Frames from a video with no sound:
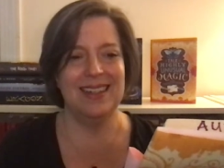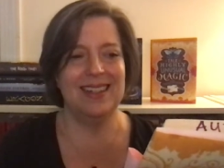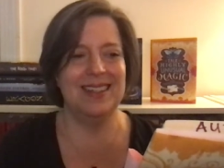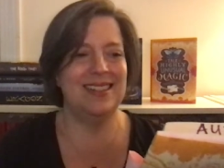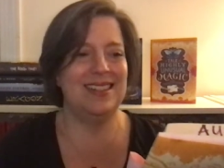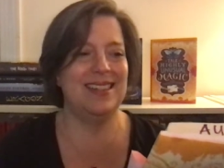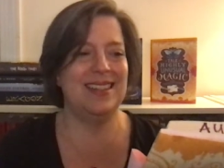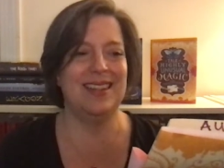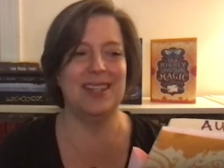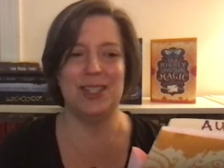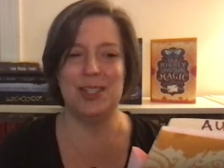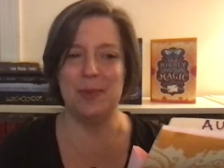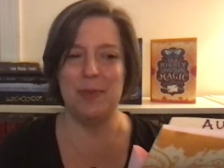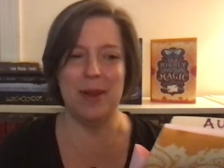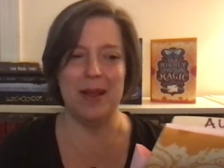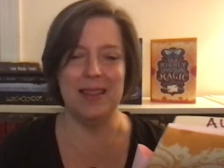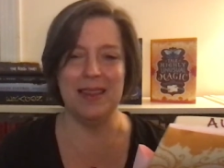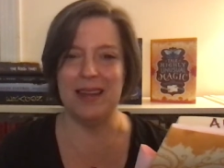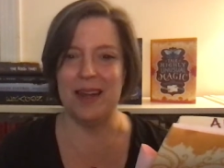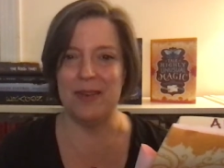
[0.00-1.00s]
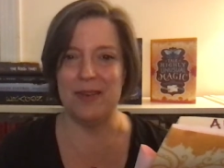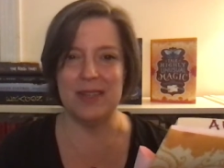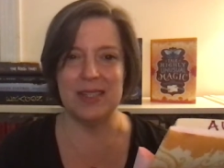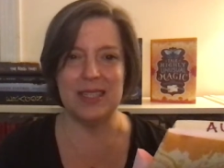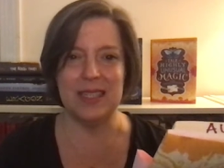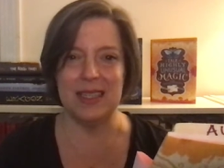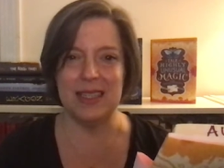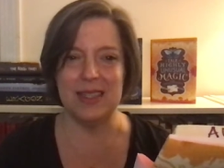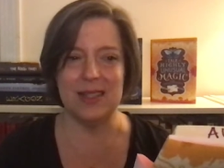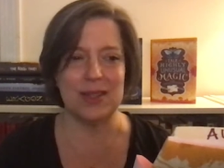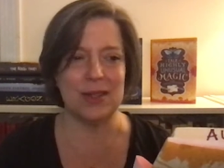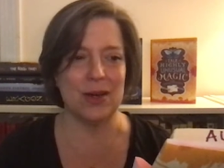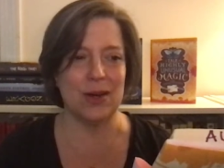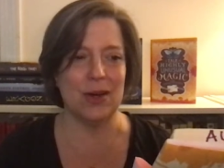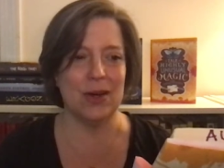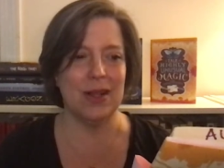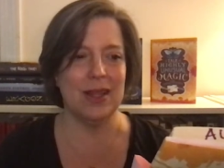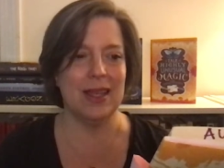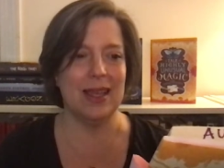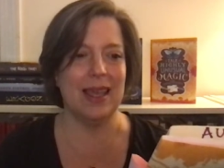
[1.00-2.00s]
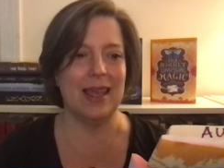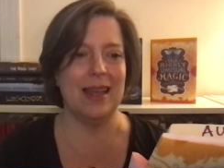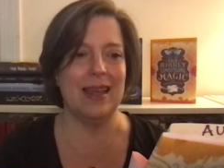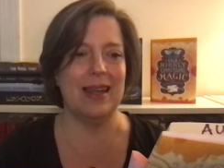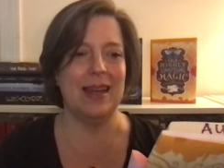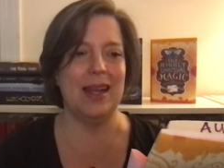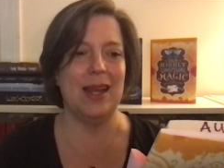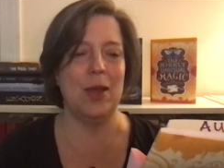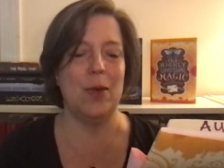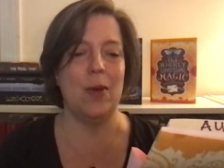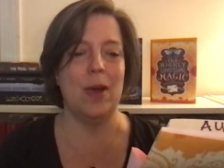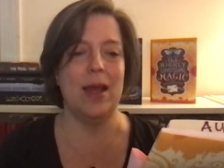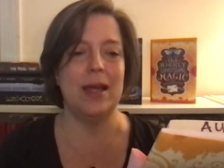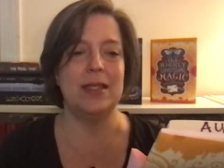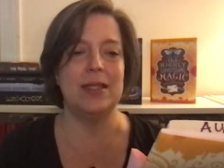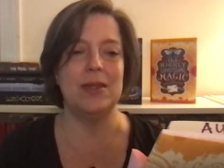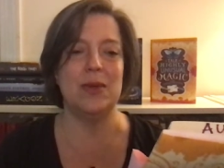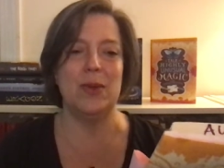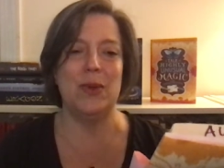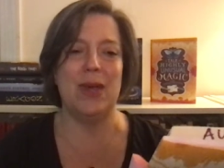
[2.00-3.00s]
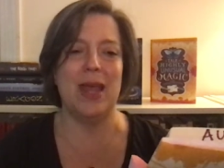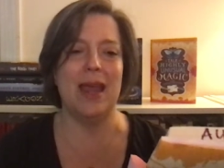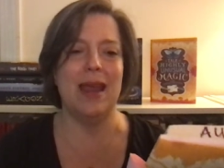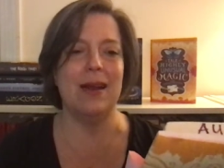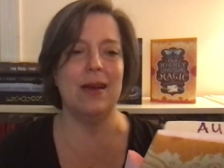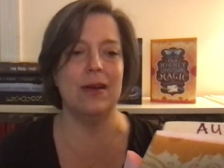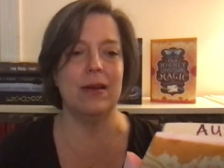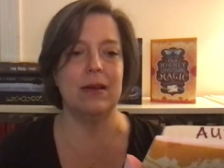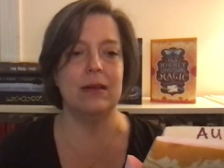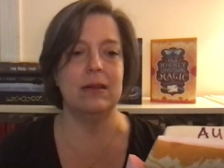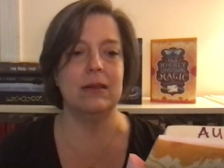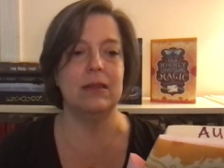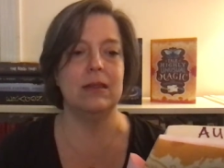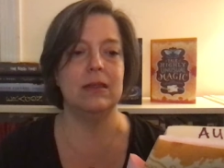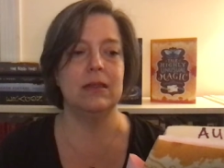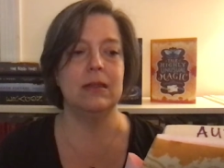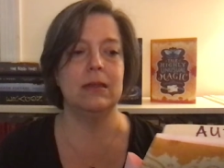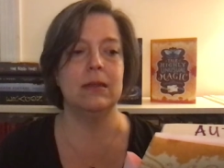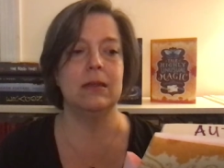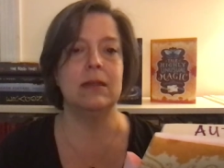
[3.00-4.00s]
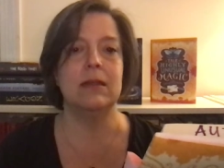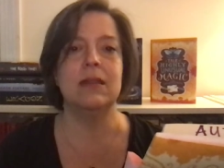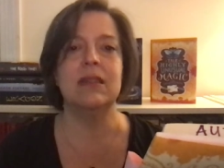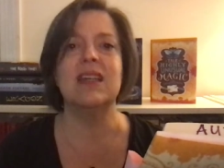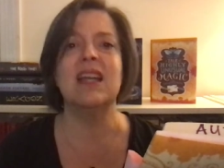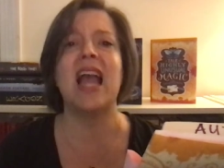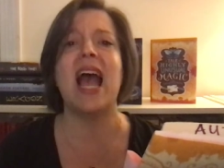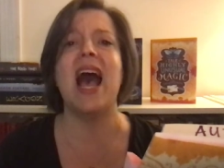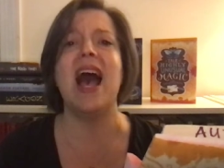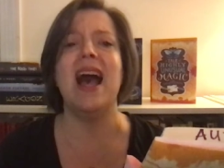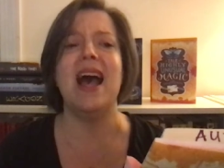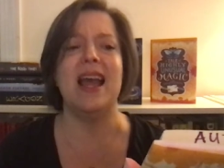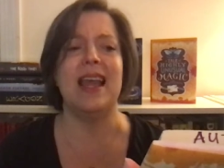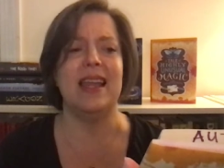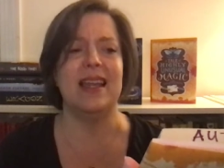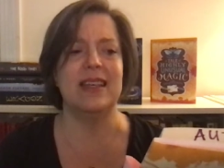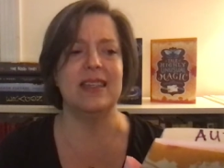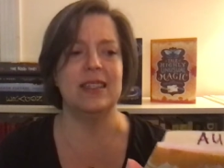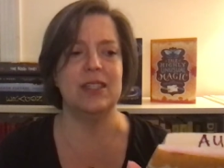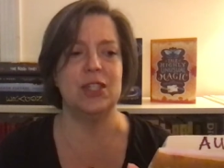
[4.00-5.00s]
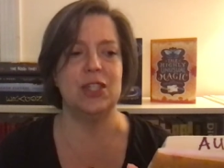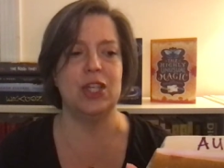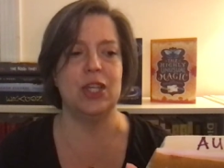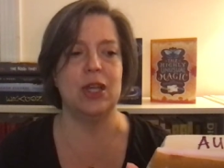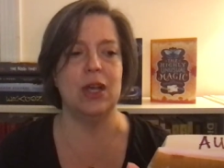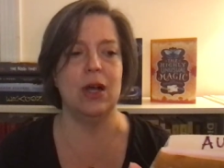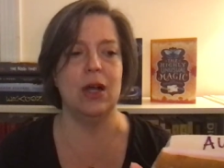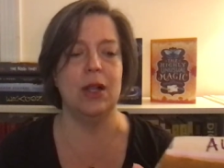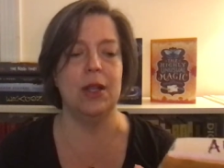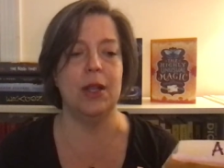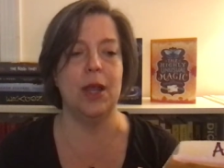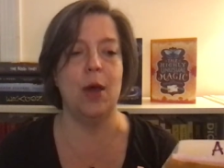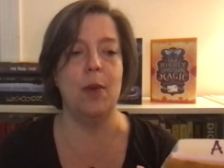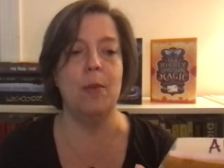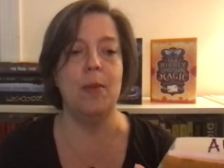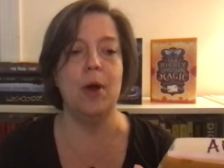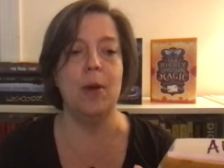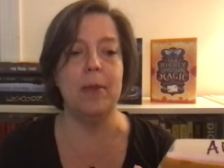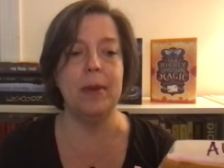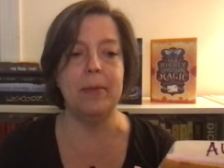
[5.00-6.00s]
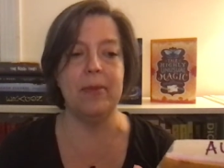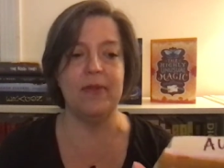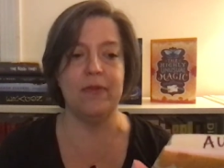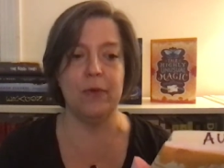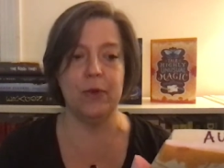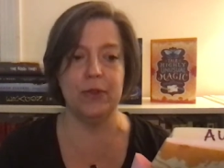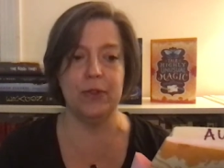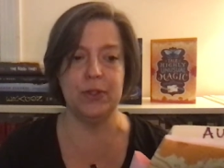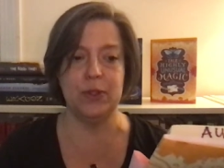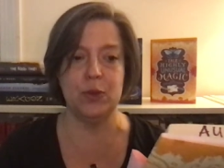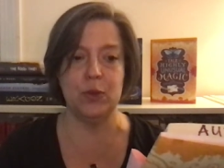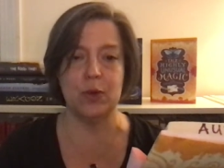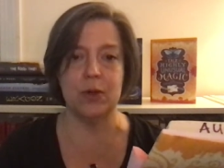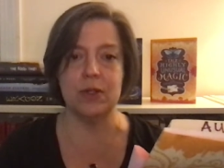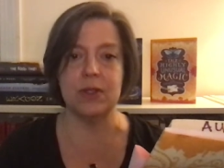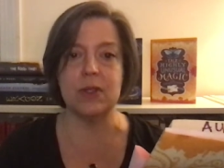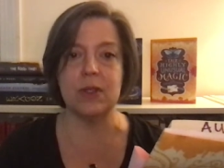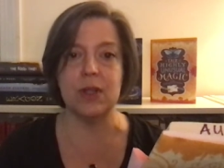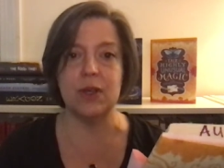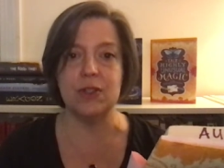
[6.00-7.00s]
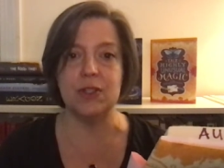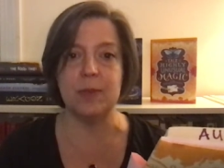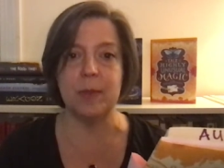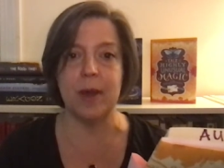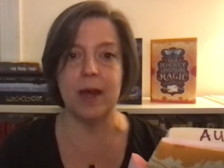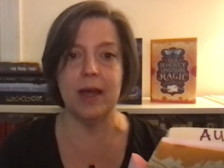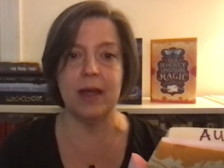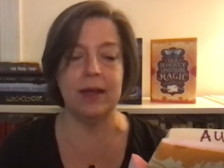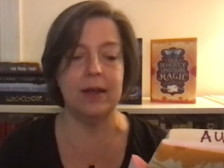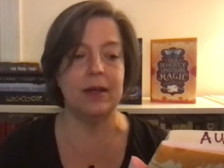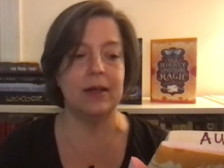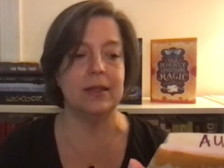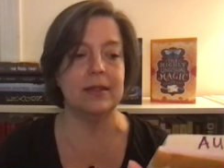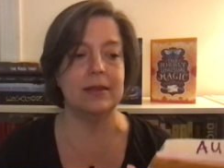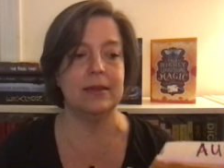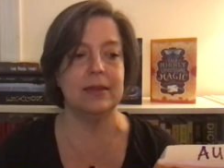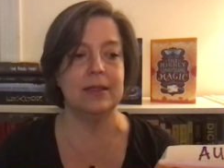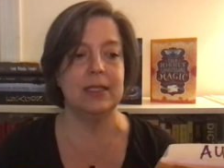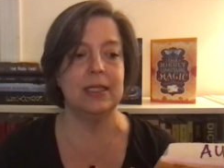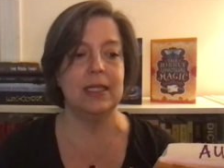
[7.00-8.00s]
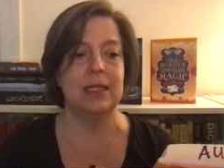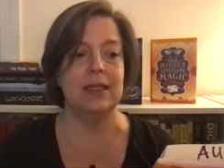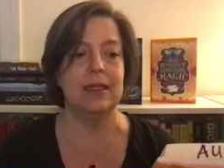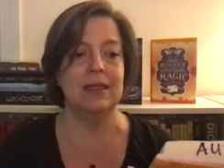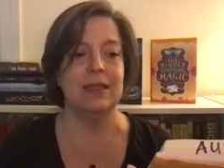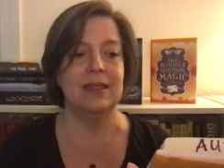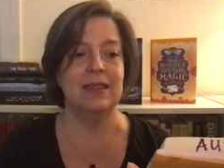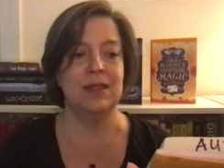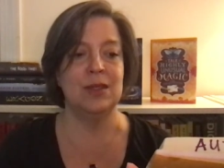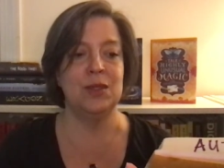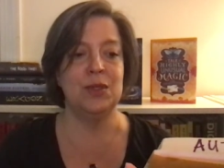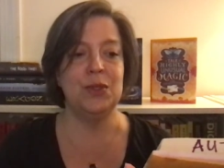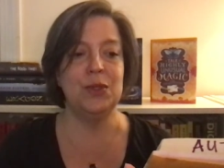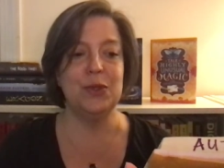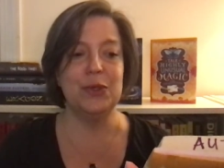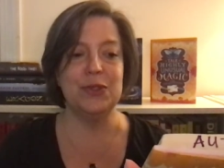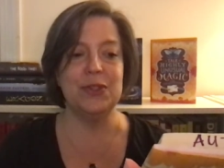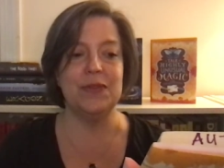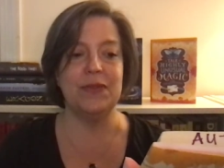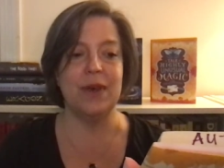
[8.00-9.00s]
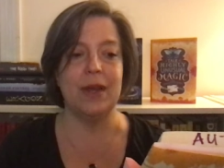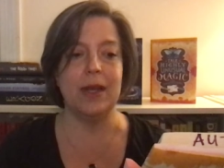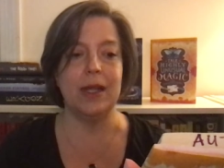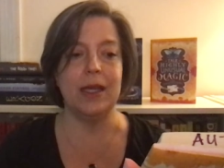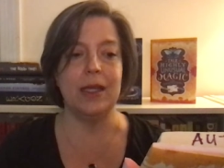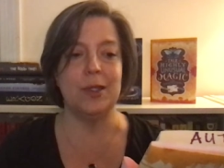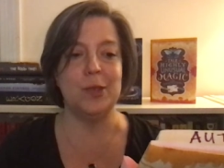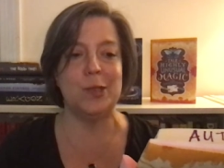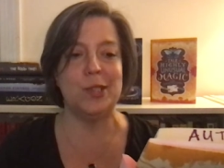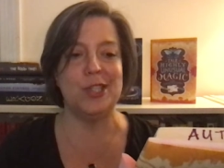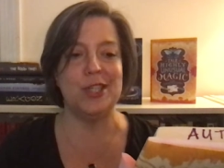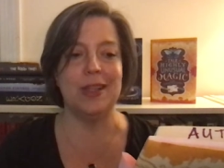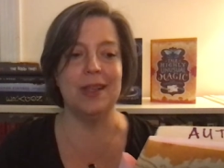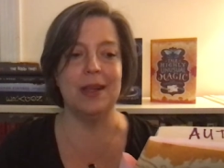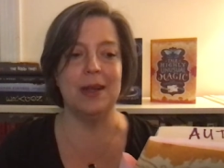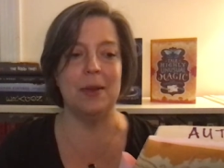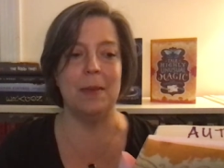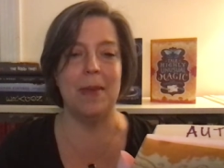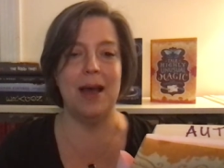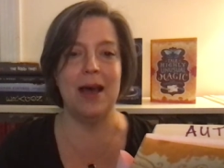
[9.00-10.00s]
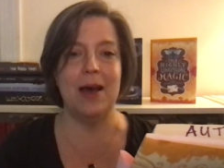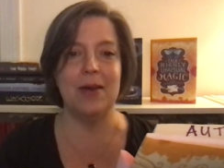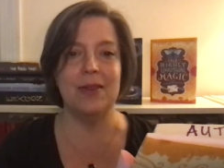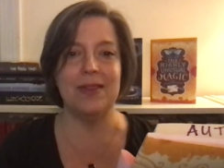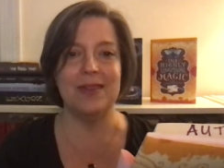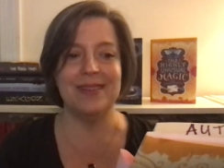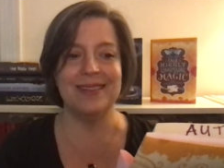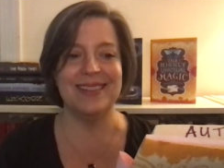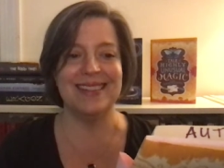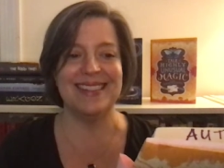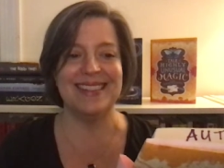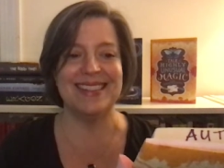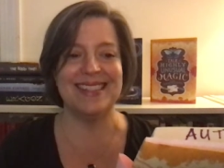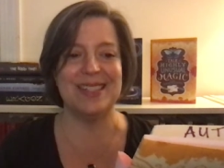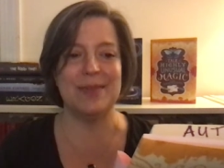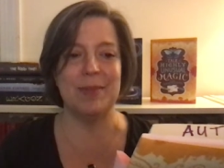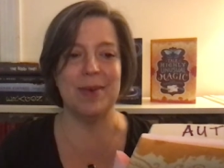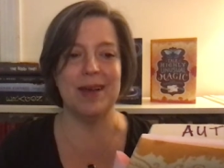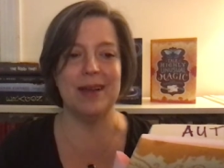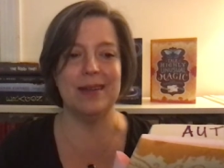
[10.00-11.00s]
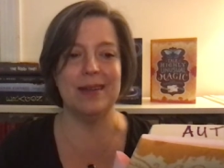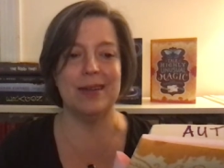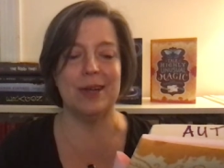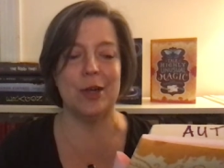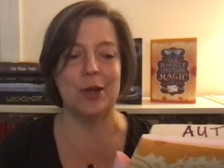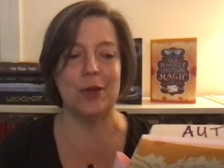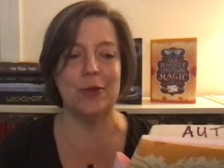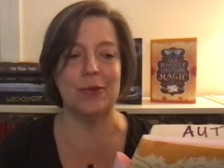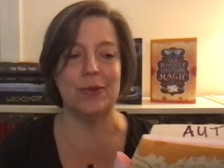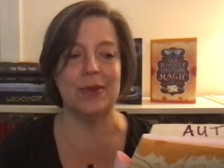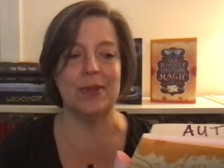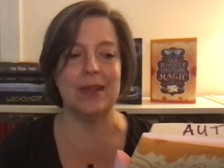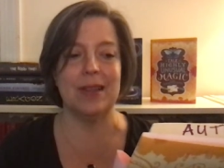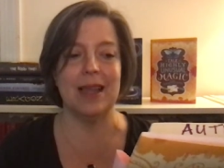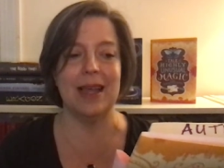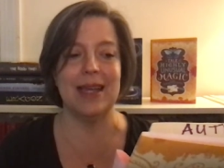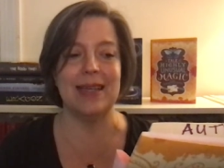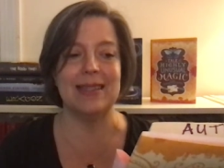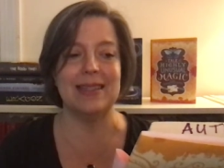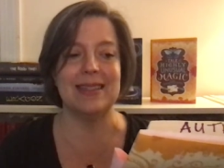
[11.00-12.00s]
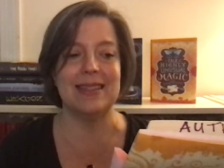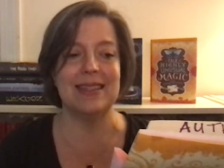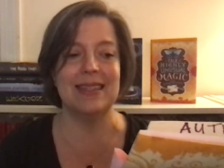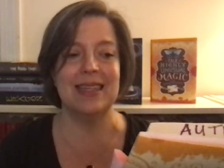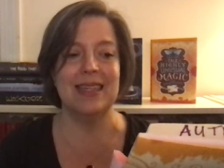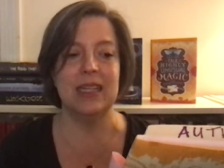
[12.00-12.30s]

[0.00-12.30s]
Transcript: she thought she'd probably never see this girl again anyway, so who cared? Kai, she called a moment before the doors closed behind her. Doodle's funny, twitchy little mouth smiled at her through the glass.